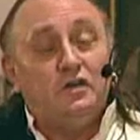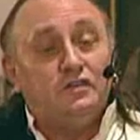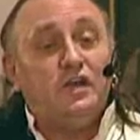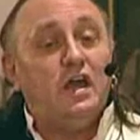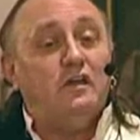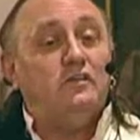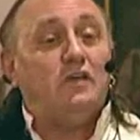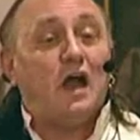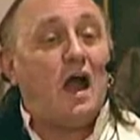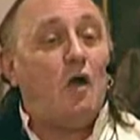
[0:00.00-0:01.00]
change
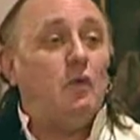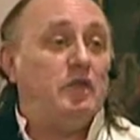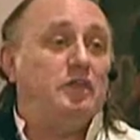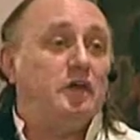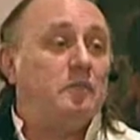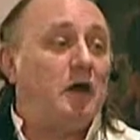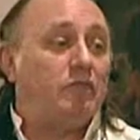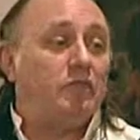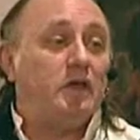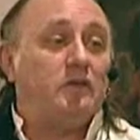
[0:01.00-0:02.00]
how we think about
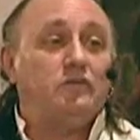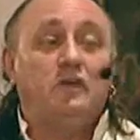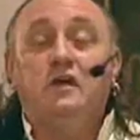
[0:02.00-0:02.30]
things,